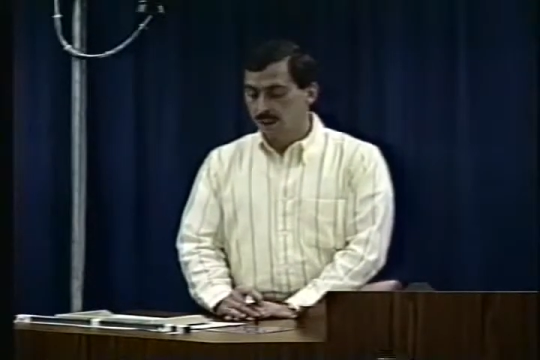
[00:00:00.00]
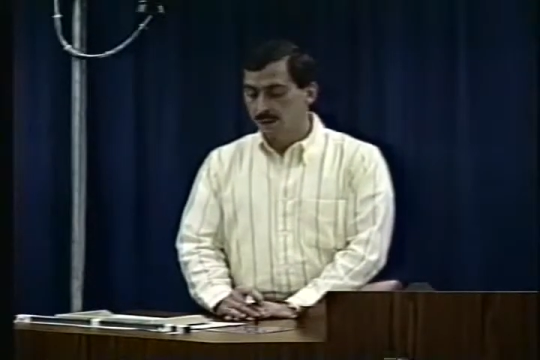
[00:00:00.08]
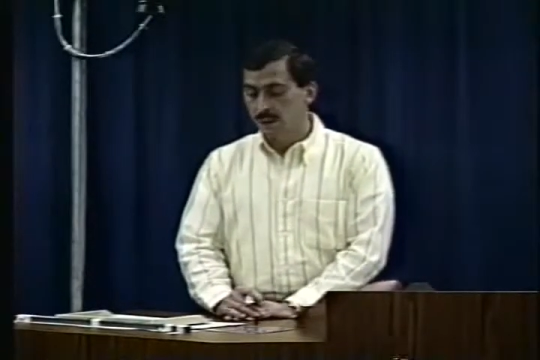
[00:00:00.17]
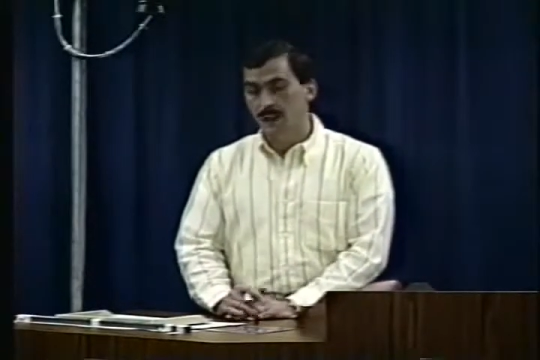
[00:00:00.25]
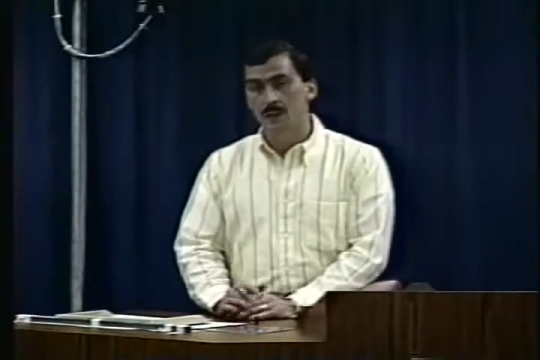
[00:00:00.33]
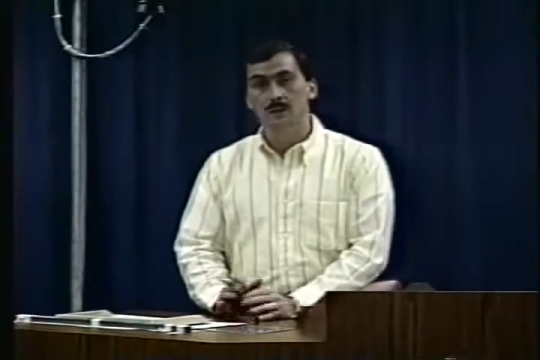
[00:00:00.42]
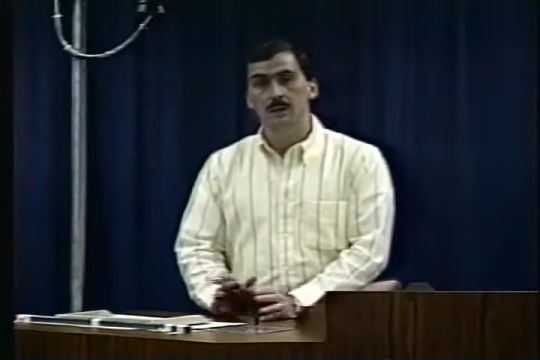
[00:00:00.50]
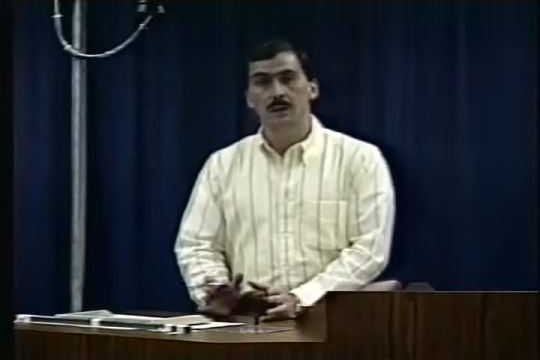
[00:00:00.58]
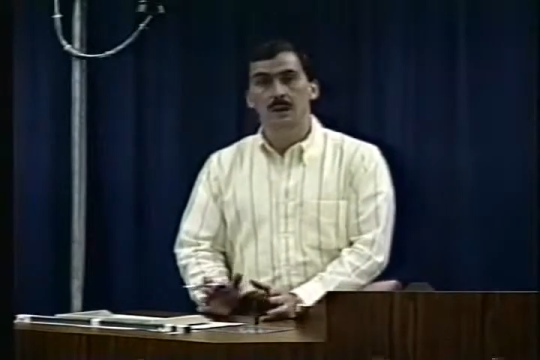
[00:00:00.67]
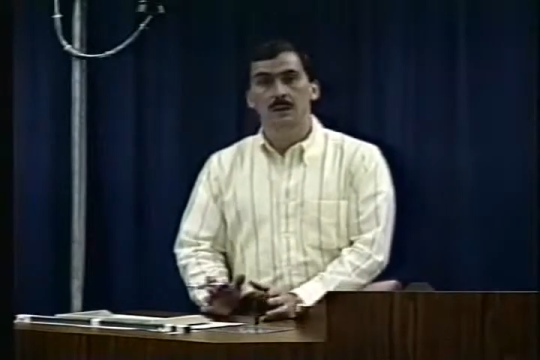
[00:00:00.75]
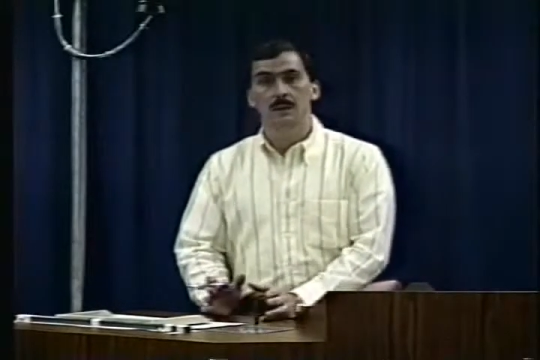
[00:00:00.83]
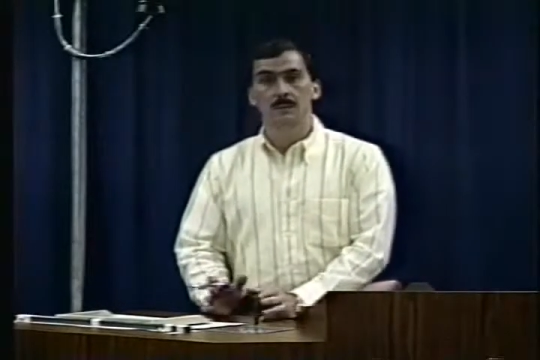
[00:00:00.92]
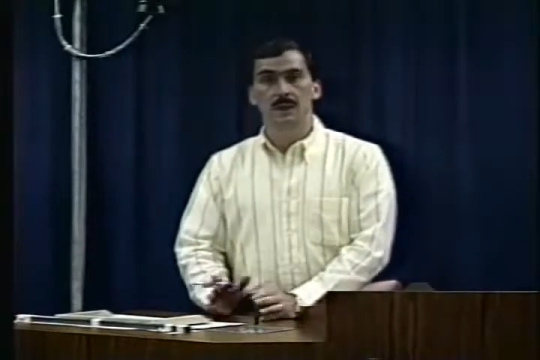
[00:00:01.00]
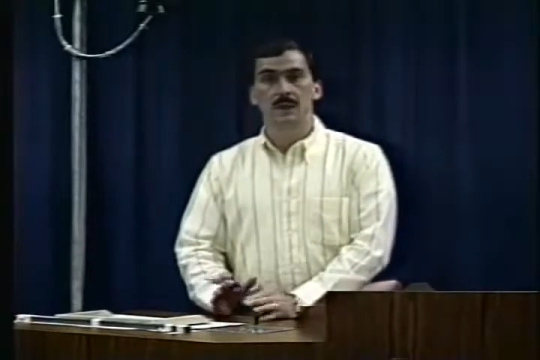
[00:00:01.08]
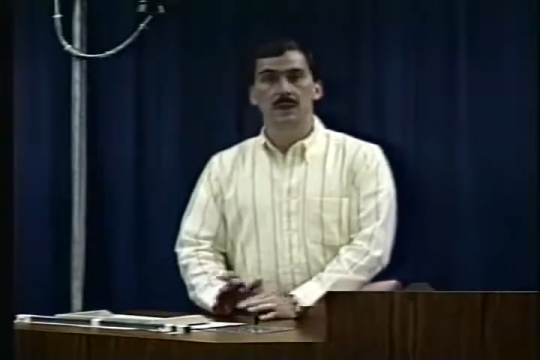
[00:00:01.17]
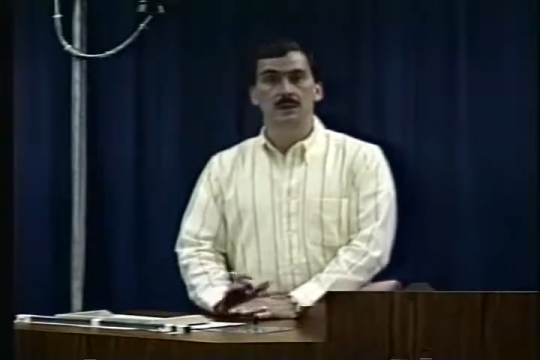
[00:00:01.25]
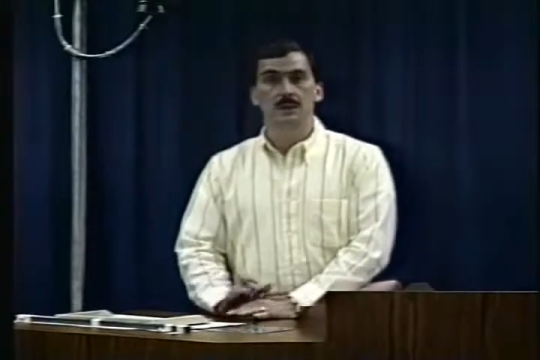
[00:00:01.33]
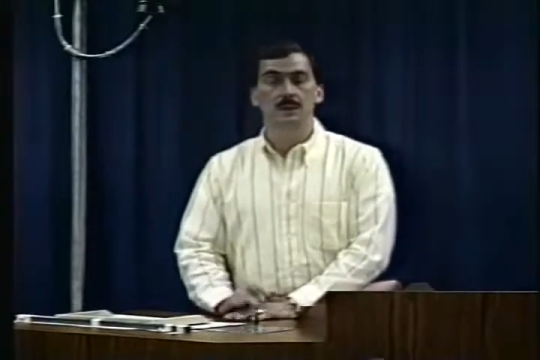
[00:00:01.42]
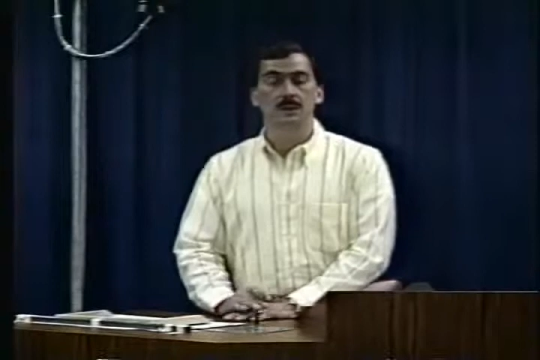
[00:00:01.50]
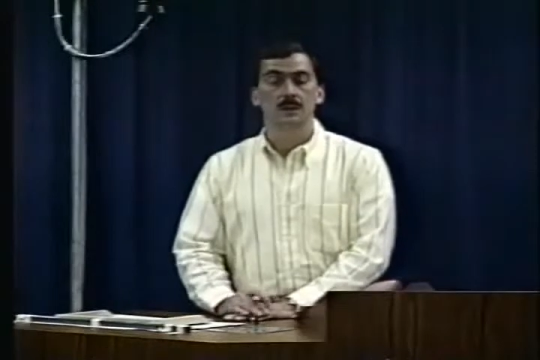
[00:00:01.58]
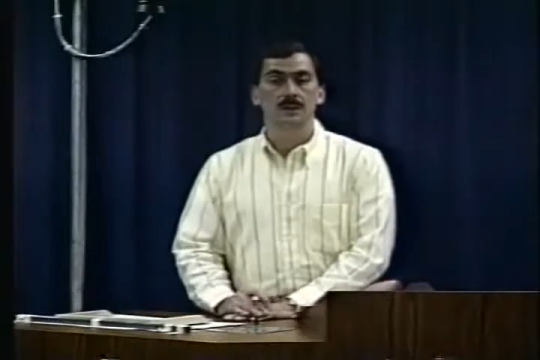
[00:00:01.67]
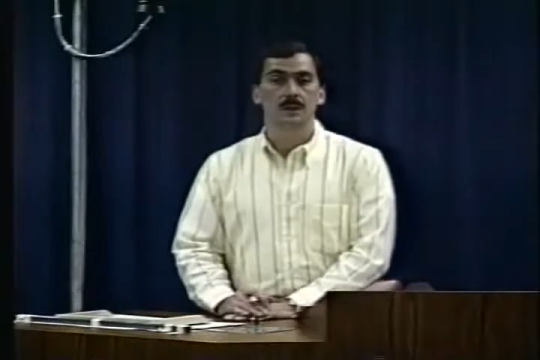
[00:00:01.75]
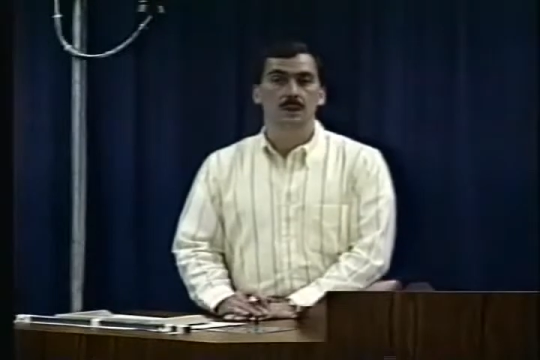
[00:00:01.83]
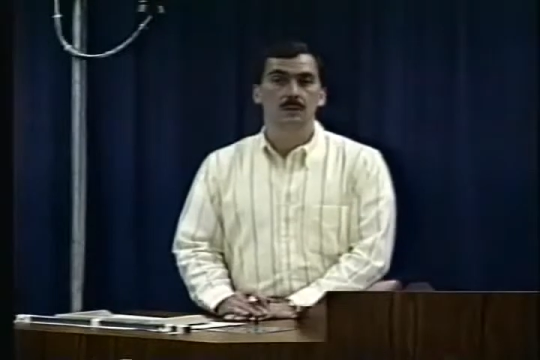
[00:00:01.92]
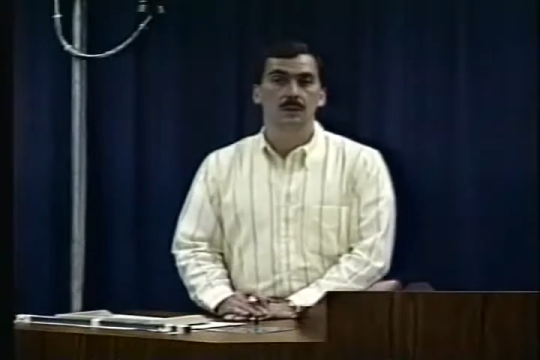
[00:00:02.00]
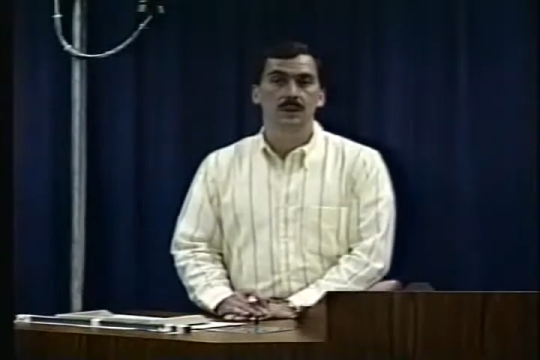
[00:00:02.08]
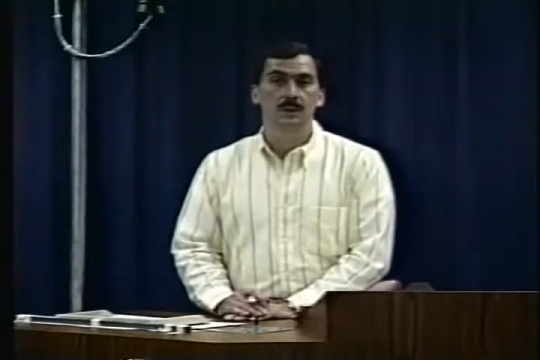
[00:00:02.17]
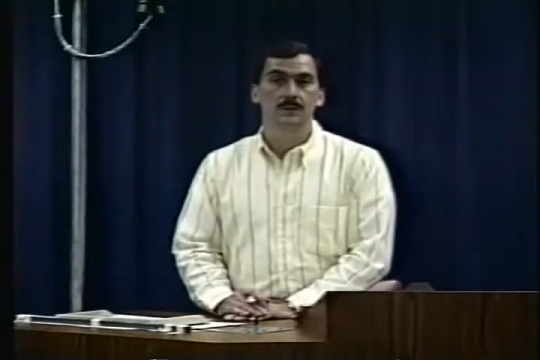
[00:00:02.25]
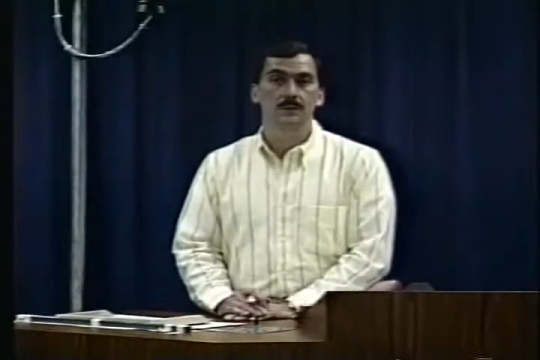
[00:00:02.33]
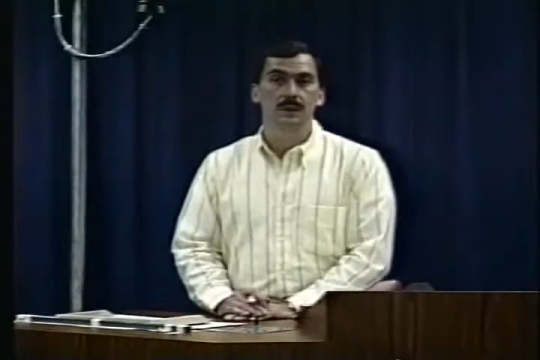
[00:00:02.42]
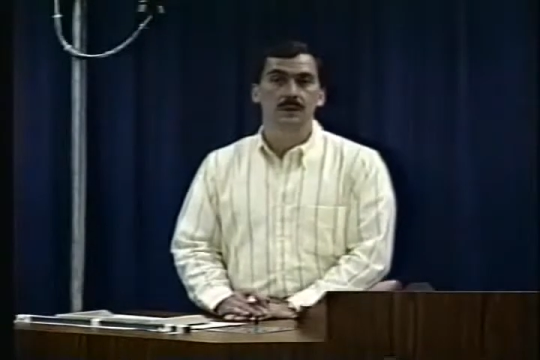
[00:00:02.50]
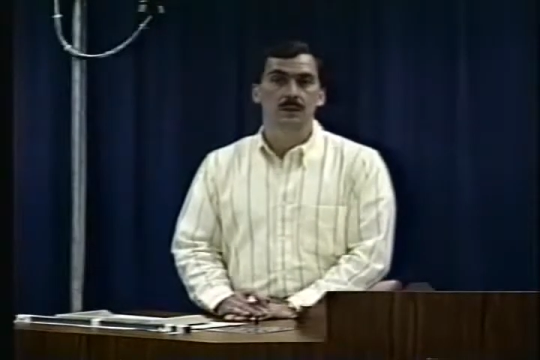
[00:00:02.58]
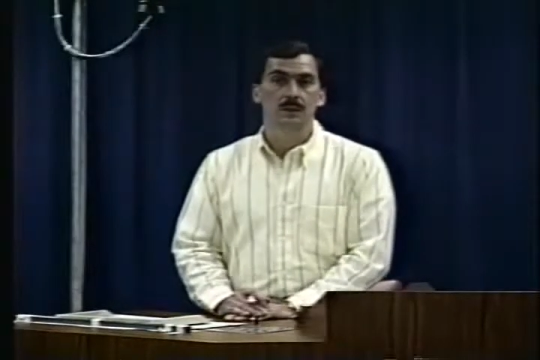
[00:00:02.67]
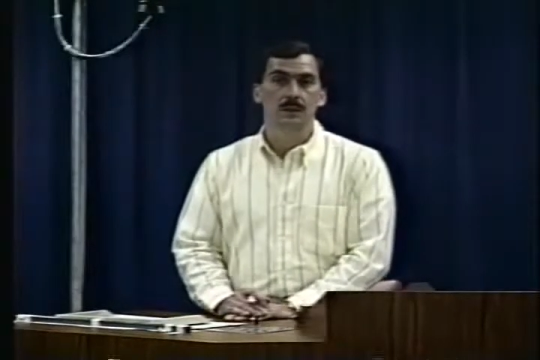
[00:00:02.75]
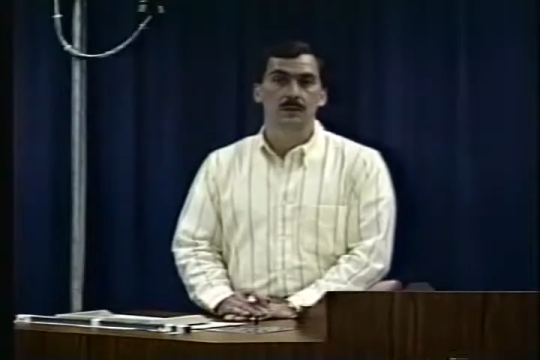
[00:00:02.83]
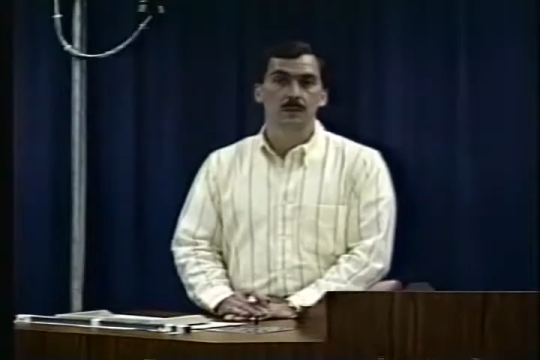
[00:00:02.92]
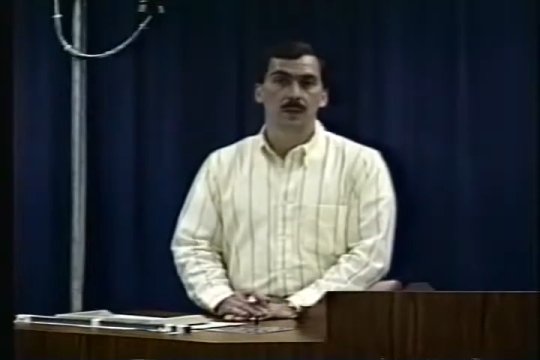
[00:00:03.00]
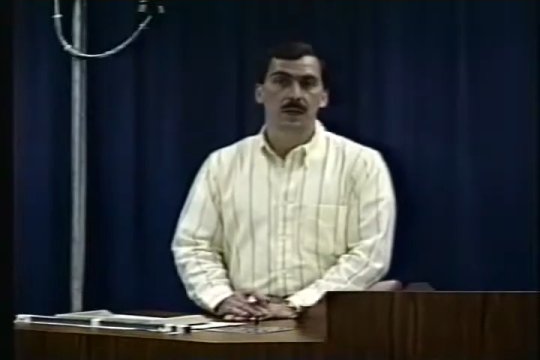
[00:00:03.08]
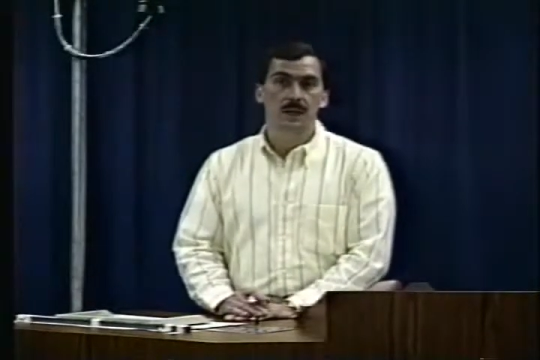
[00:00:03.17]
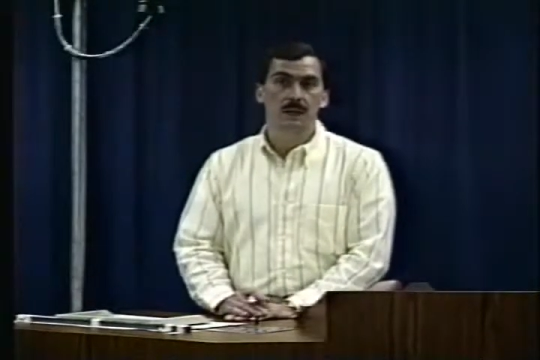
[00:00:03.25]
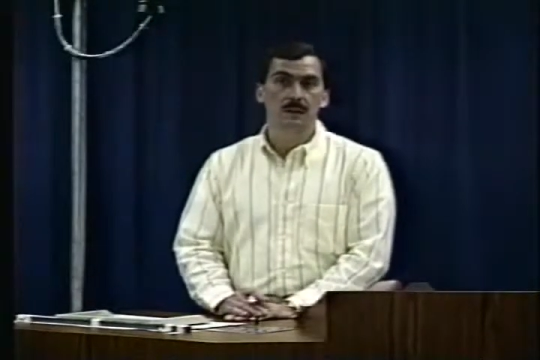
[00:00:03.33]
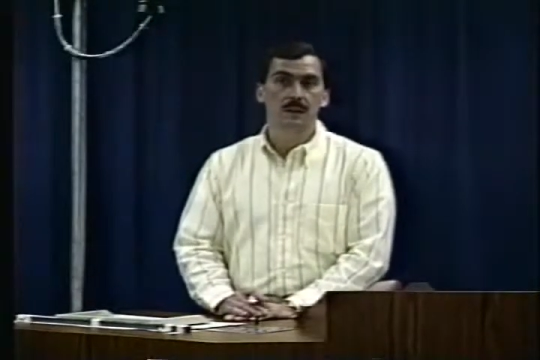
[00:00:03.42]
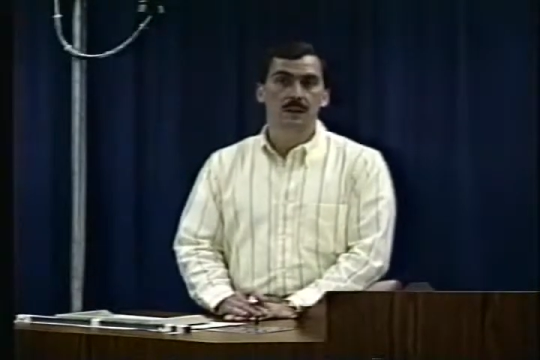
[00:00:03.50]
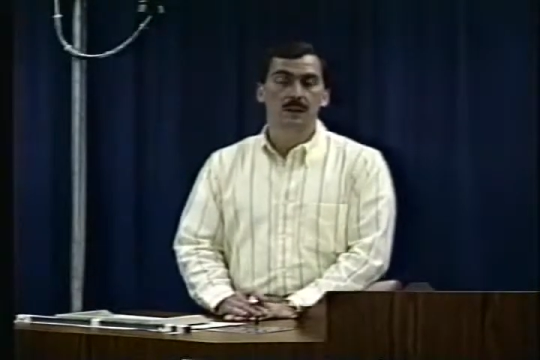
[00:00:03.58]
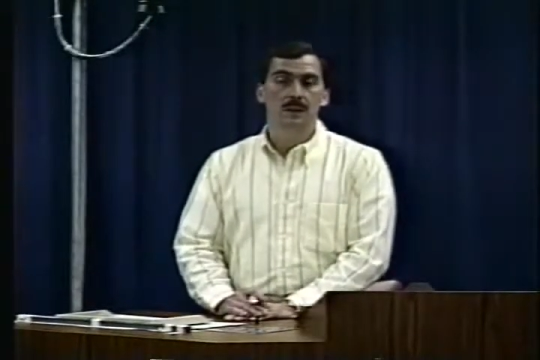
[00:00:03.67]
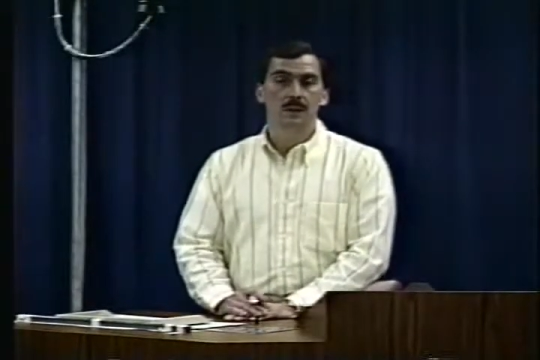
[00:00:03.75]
On the other hand, there are many instances in which infliction of pain,